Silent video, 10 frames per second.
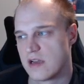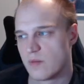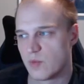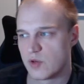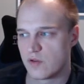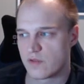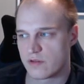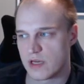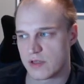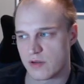maneuver
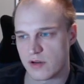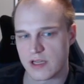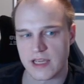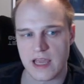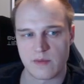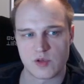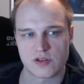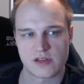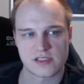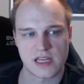around the early game and
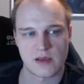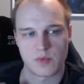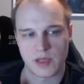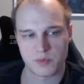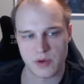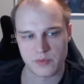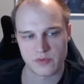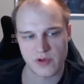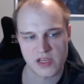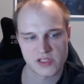try to set up like
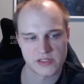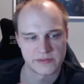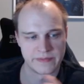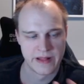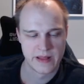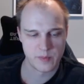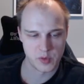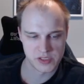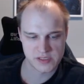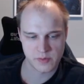Preparation,
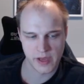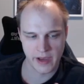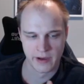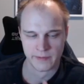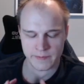Bone Spike